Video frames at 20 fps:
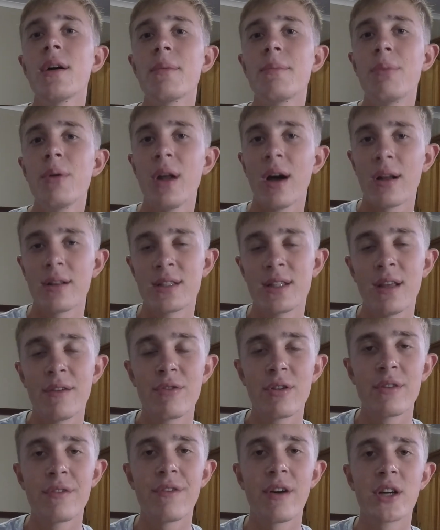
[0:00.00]
put out
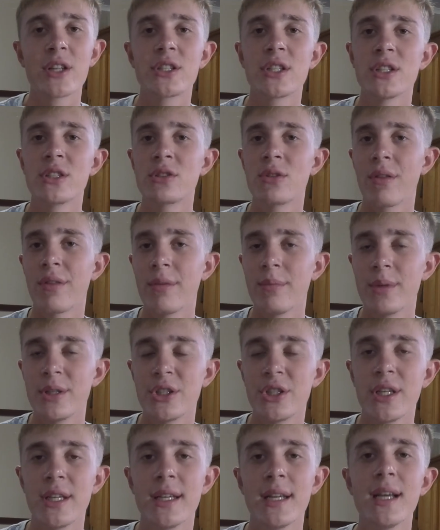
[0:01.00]
different functions with the
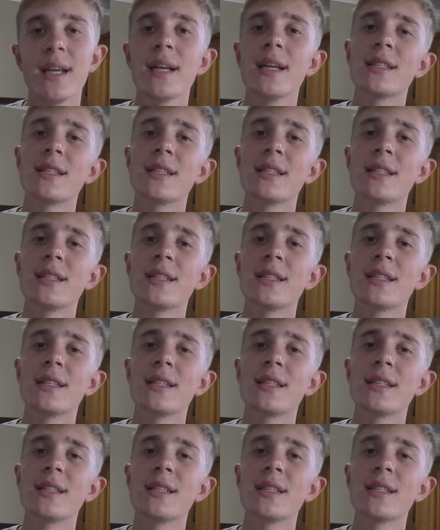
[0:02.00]
machine.